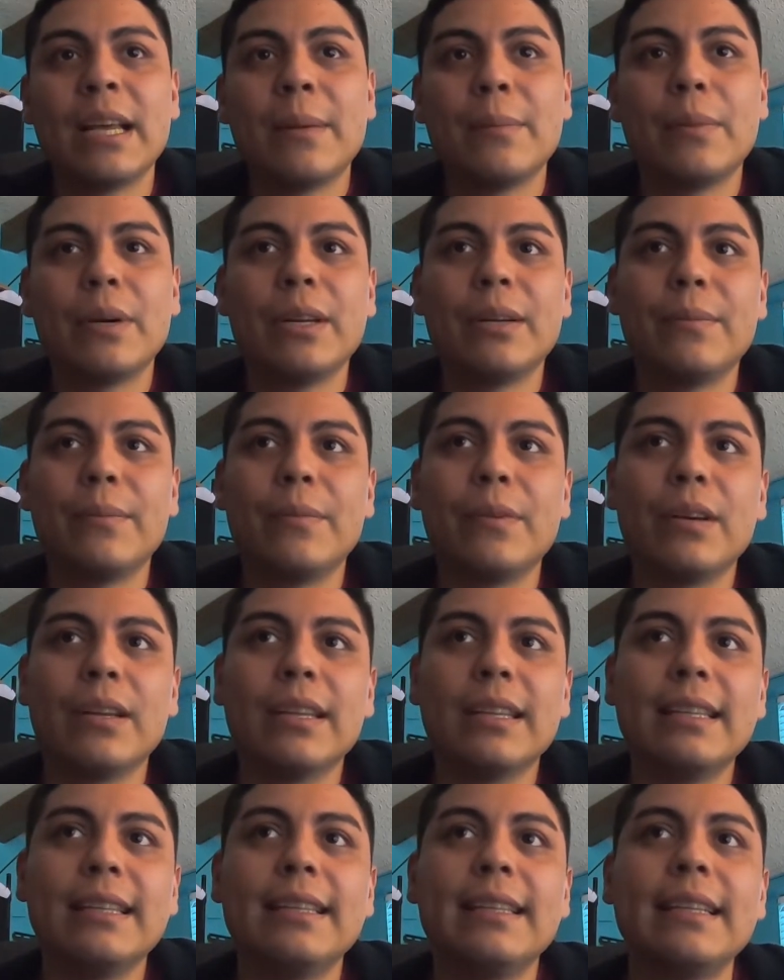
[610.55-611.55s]
But
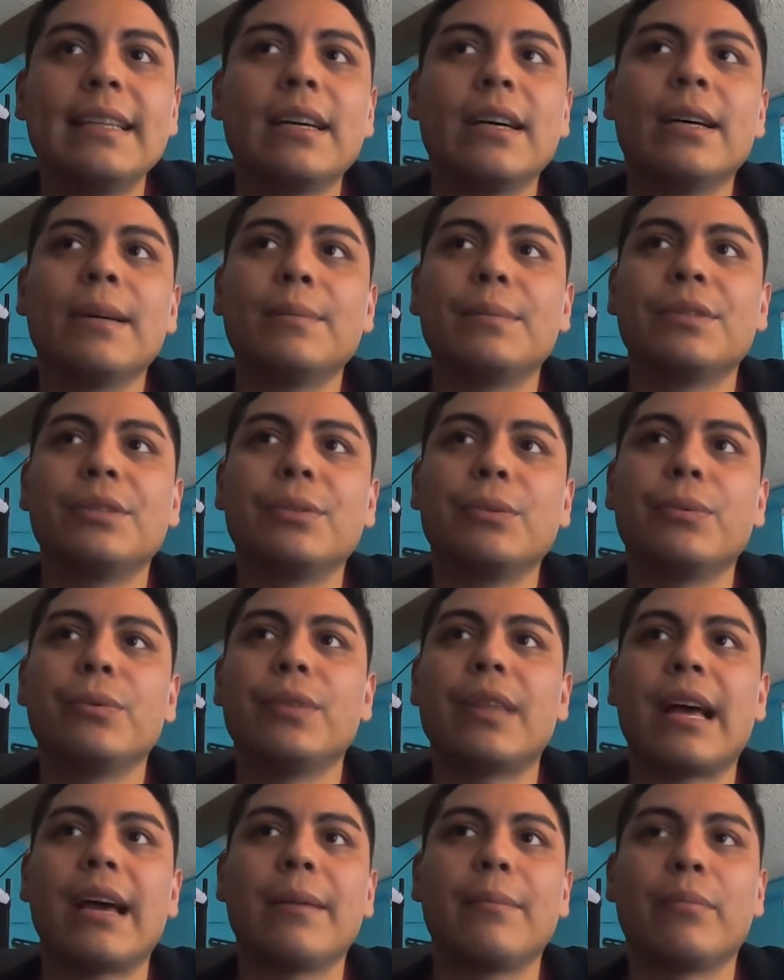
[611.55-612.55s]
leading up to
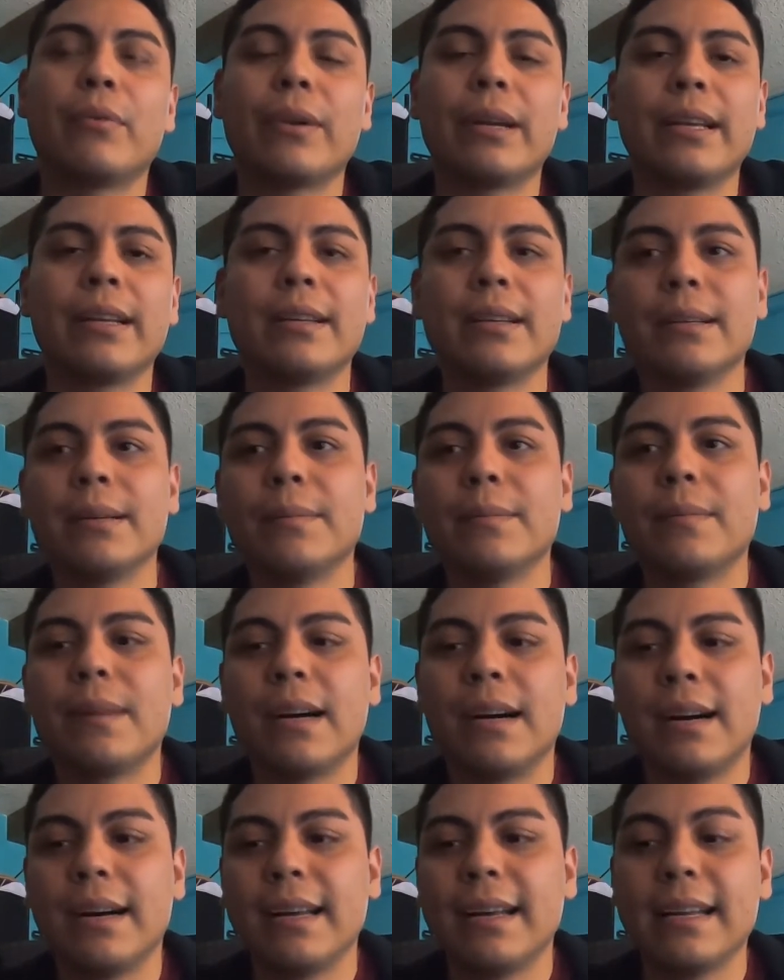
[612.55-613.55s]
that breakup,
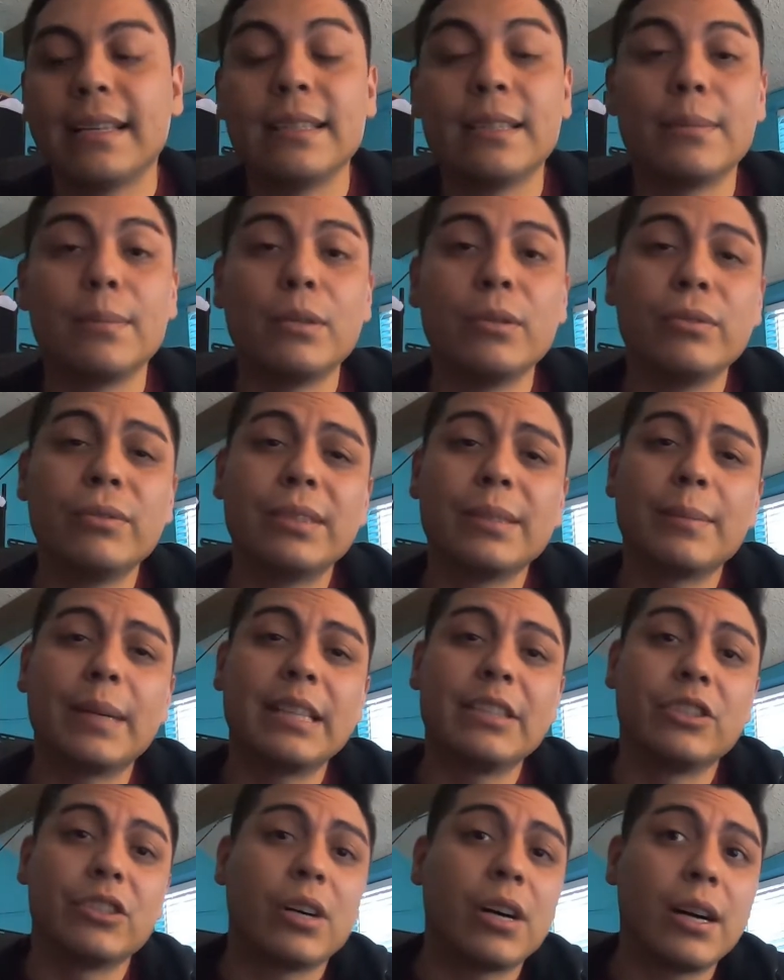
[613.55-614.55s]
I ended up losing
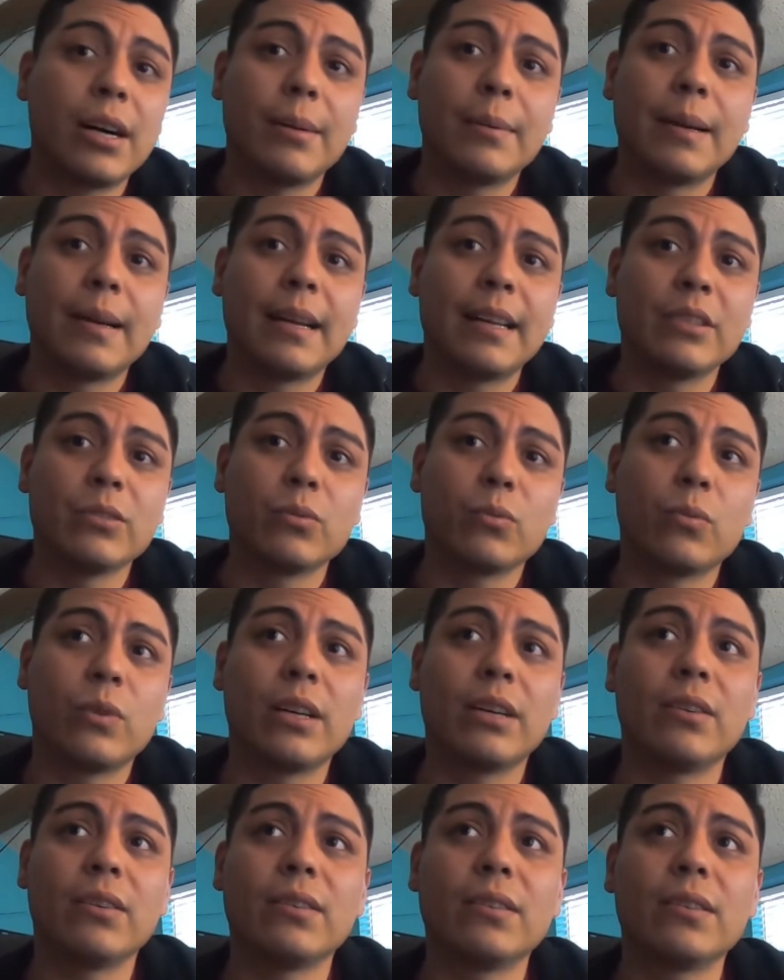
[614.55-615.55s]
my job as
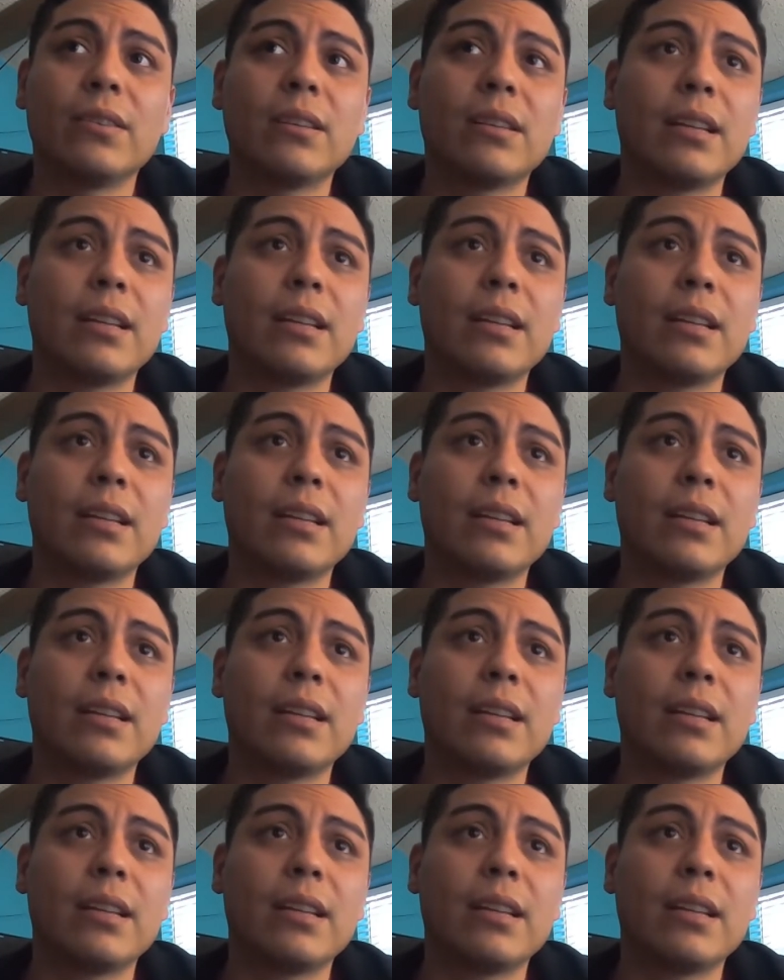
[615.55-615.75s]
well.